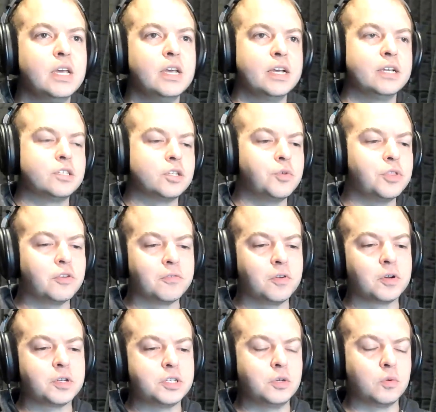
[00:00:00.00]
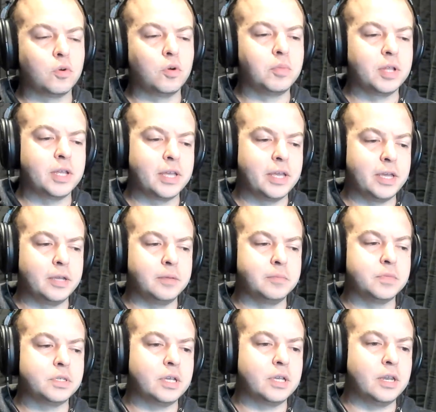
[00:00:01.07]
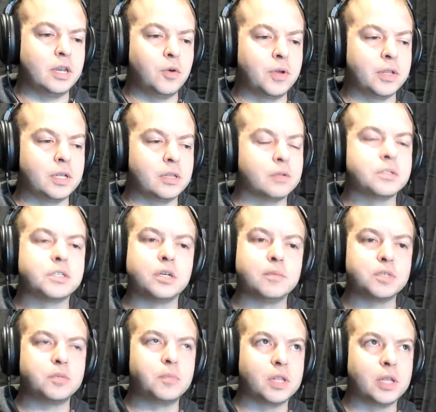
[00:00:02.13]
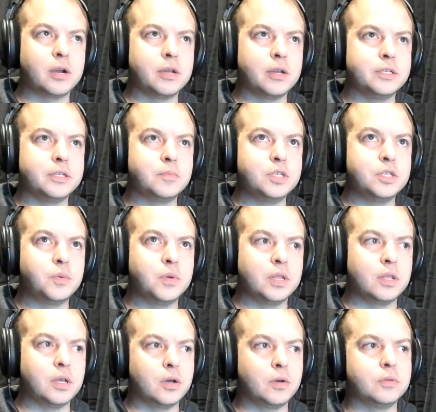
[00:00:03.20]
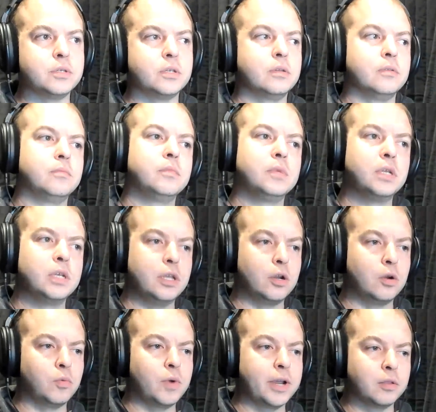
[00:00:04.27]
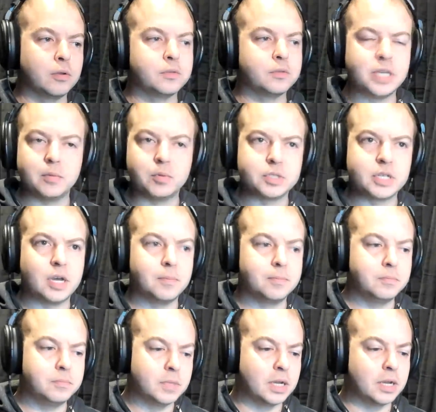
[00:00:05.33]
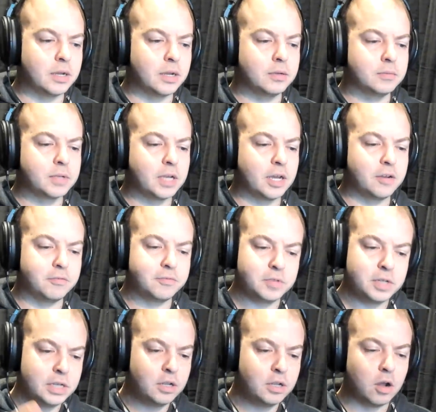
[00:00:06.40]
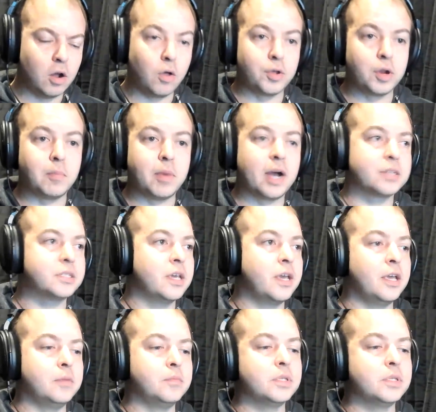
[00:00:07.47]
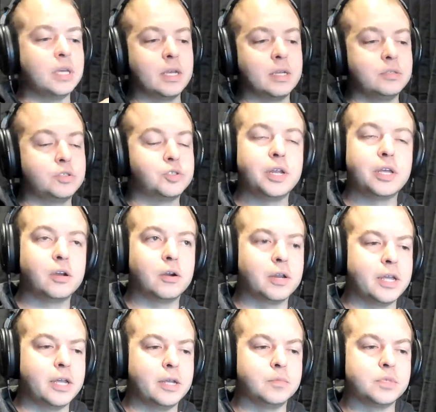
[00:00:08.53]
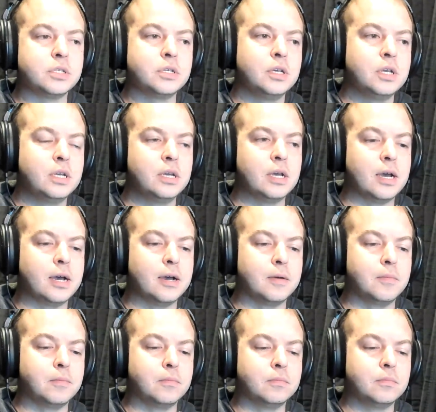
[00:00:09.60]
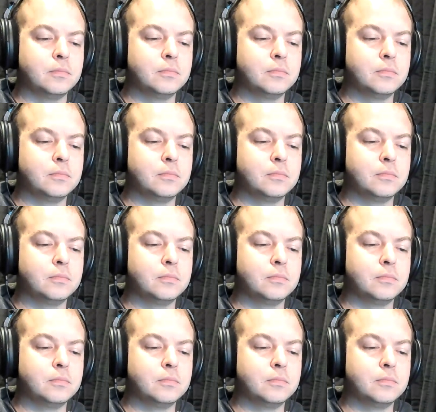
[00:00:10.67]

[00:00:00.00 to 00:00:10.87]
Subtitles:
And so with your focus in role-playing games and knowing that there's some similarities between those and, regular tabletop kind of all in a box games and trading card games, and